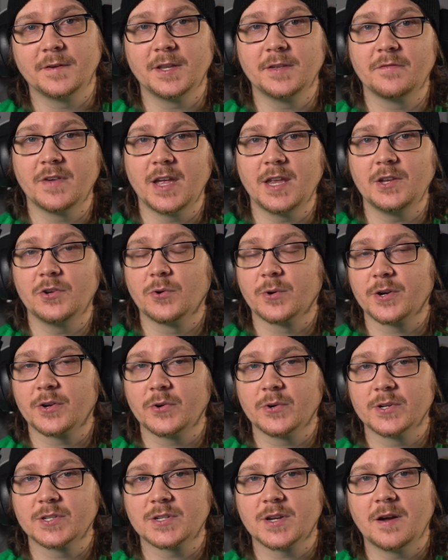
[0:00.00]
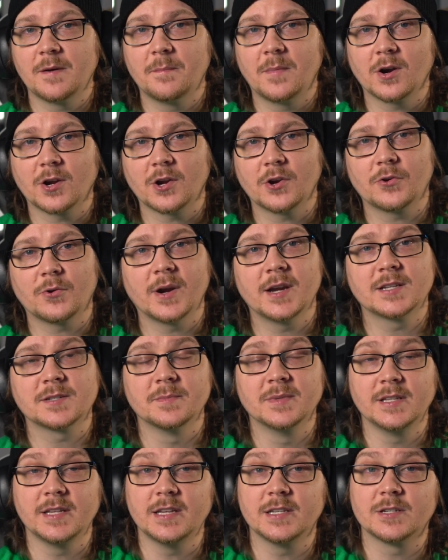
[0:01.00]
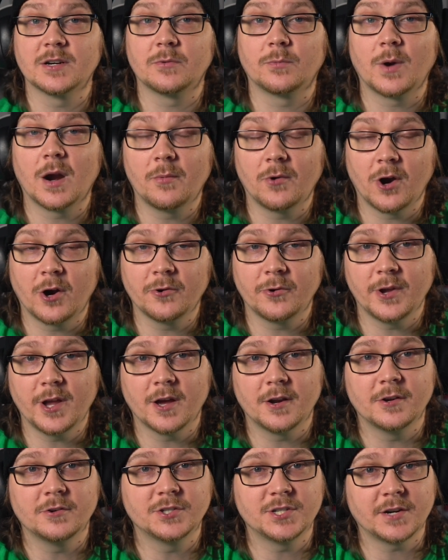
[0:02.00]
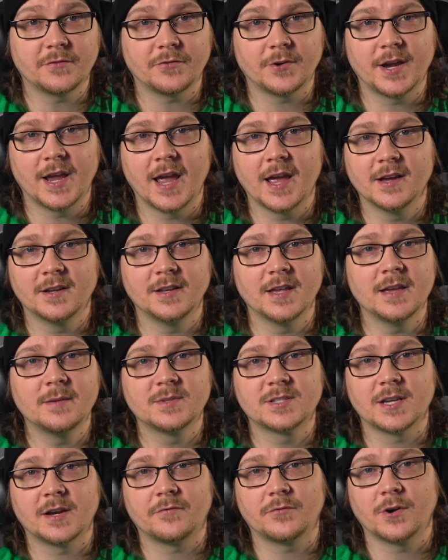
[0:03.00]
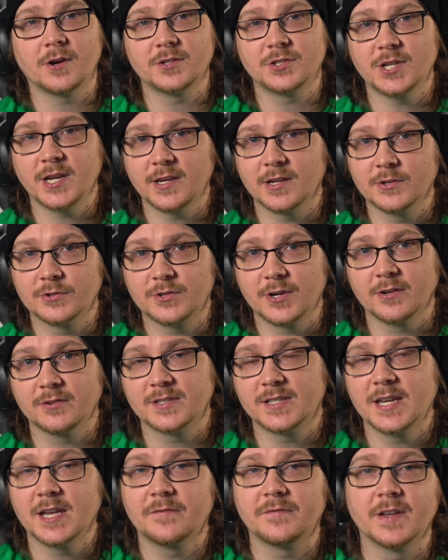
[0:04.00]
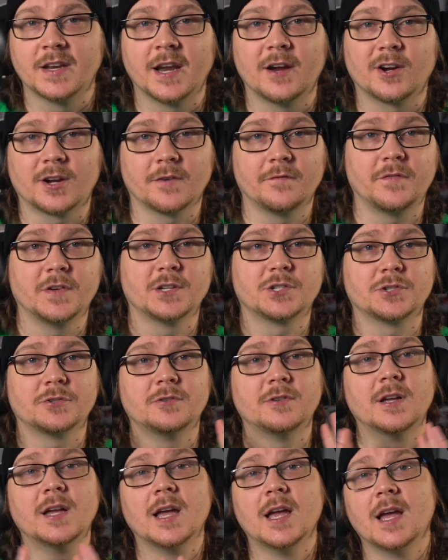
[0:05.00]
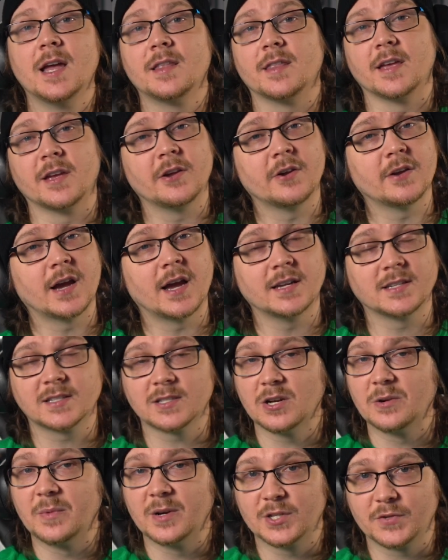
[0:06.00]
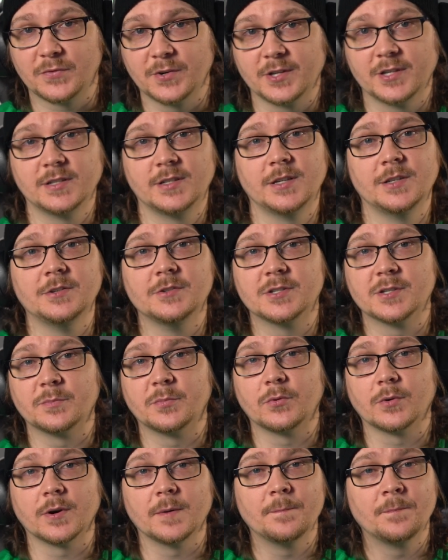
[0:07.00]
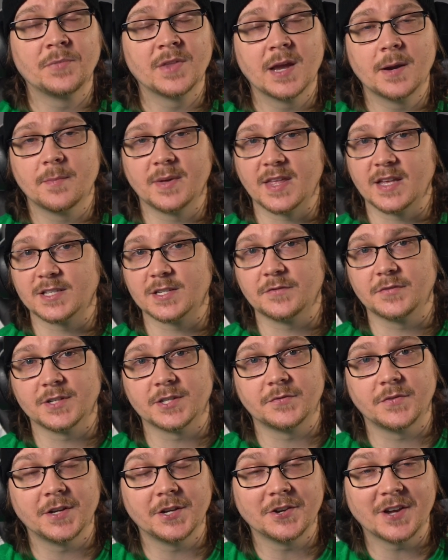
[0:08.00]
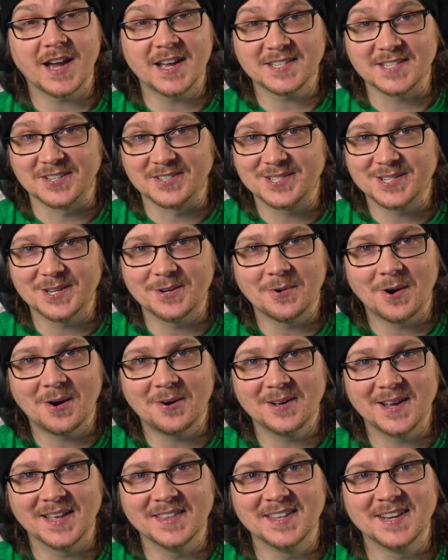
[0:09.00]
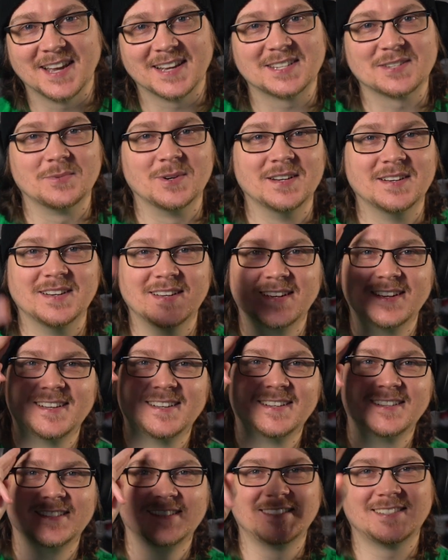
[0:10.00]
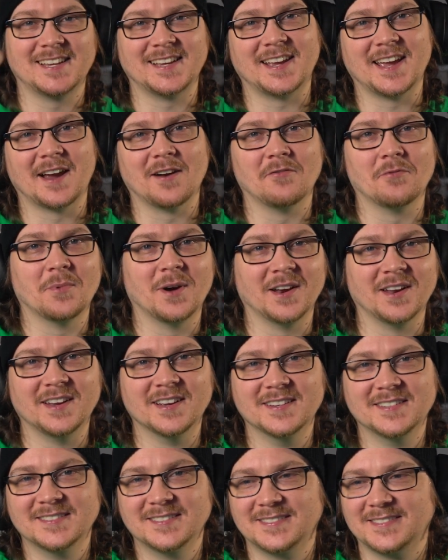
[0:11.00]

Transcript: Philly Vane, Yori Coruscant, Margaret Grace, Melito, Robert Onguiado, Jeffrey Hale, M. Sephiroth, Jake and Trell, Tiff, and Eric Official. Thank you guys so much for your continued support. But that's it for this video, guys. I'll see you all in the next one. Take care, everybody.